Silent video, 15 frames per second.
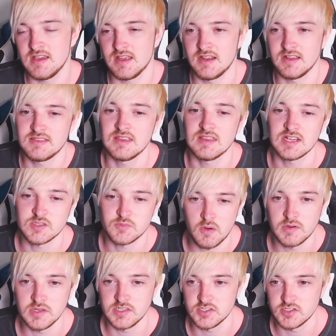and I think that's
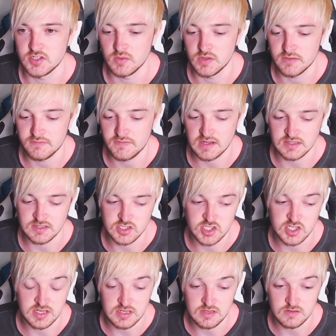probably to do with the fact that
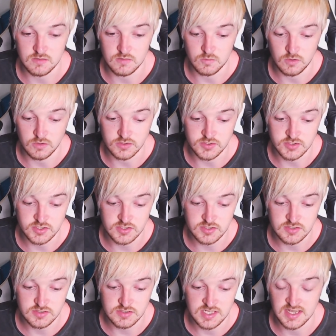she was
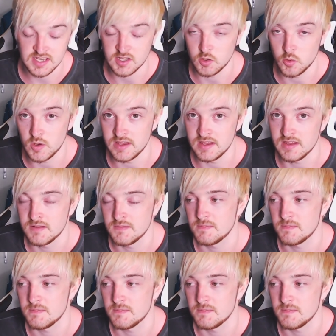taken away.